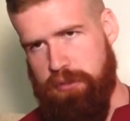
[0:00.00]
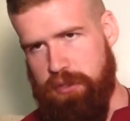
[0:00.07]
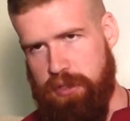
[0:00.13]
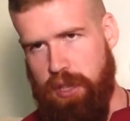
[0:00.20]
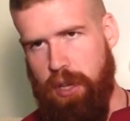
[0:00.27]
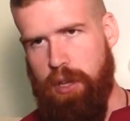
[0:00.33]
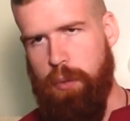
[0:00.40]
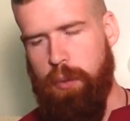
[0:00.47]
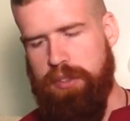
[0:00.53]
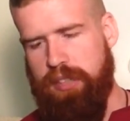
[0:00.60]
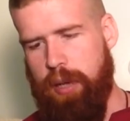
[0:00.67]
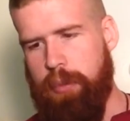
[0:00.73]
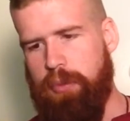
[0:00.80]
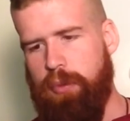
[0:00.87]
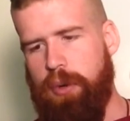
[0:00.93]
color, one
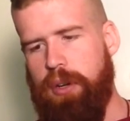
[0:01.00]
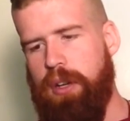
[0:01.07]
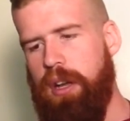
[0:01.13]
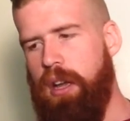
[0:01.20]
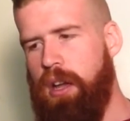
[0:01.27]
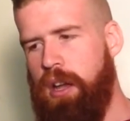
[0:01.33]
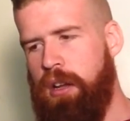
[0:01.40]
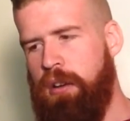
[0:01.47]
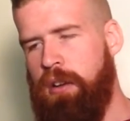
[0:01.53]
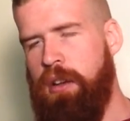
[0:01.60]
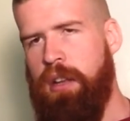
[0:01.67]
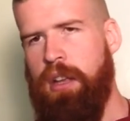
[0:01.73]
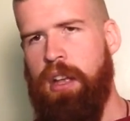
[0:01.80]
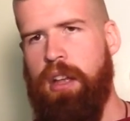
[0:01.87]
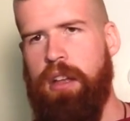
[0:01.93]
type of wood, and
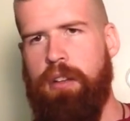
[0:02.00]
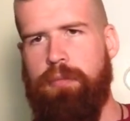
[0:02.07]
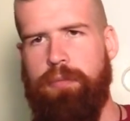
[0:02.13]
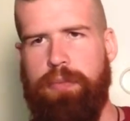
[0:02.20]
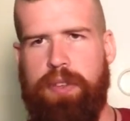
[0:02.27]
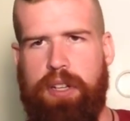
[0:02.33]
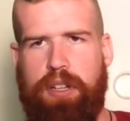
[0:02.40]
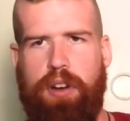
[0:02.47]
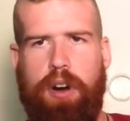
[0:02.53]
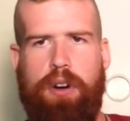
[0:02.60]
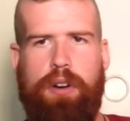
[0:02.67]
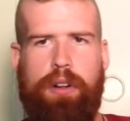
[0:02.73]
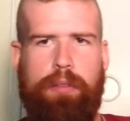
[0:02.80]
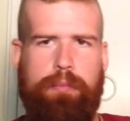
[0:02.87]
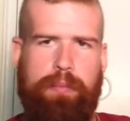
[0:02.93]
the
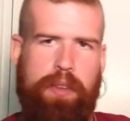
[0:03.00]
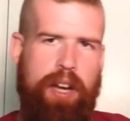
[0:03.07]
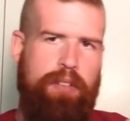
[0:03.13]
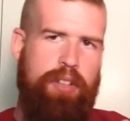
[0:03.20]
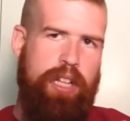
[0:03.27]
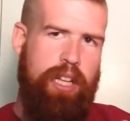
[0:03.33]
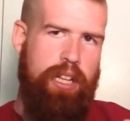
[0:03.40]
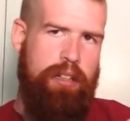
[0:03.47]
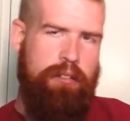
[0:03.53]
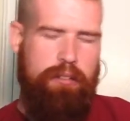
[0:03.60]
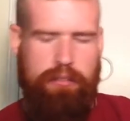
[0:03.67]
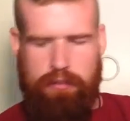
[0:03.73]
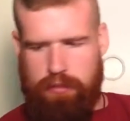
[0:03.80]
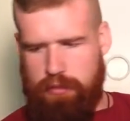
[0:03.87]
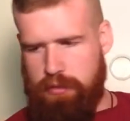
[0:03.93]
guard and everything, and
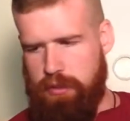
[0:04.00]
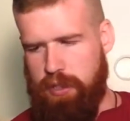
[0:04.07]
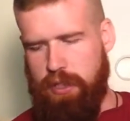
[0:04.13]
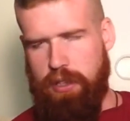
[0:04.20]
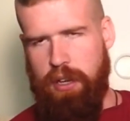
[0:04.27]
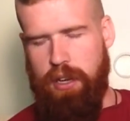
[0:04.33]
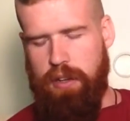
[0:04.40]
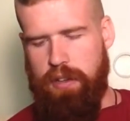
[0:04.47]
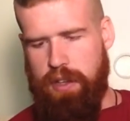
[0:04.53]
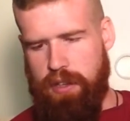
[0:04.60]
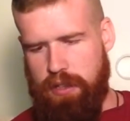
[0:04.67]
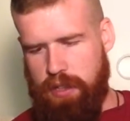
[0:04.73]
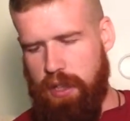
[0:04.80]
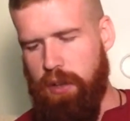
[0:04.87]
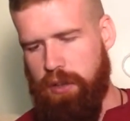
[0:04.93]

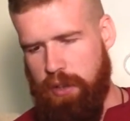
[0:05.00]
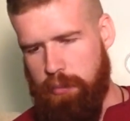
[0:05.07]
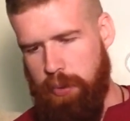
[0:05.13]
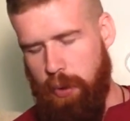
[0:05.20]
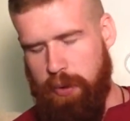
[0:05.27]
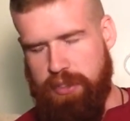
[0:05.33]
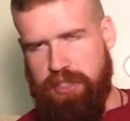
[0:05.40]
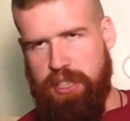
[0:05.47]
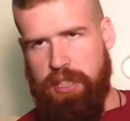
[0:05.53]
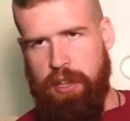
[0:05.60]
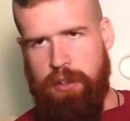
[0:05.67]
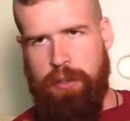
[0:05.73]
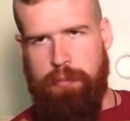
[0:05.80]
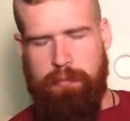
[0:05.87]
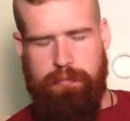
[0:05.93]
the hilt components in
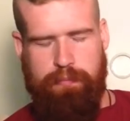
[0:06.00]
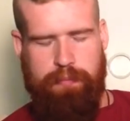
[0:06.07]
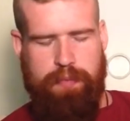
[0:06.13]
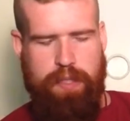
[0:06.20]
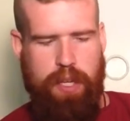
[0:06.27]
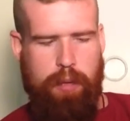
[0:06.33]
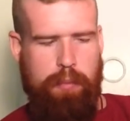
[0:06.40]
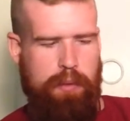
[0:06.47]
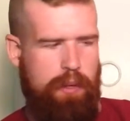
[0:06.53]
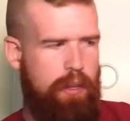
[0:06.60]
another type.